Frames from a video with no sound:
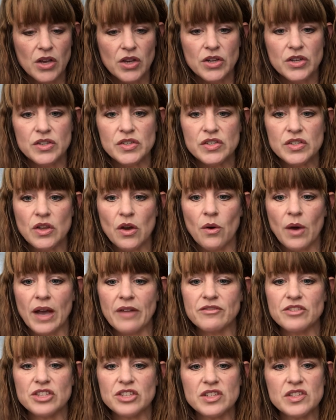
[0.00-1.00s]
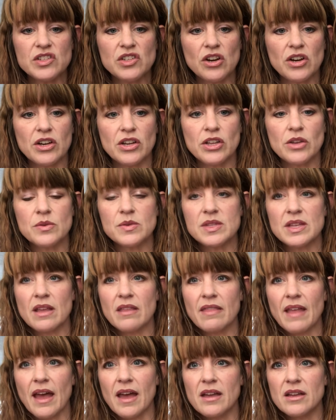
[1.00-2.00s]
So I've just started using
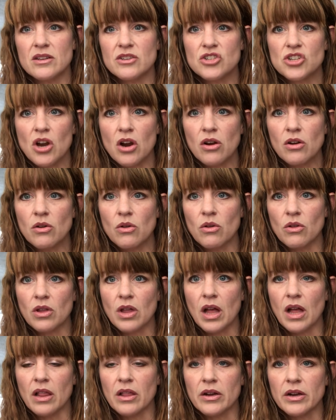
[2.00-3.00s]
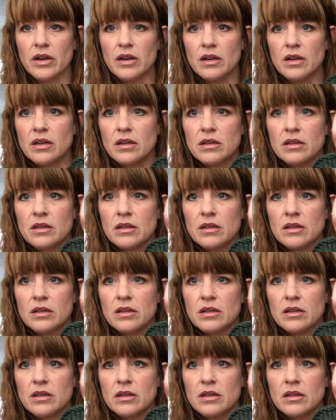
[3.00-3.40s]
that charcoal color.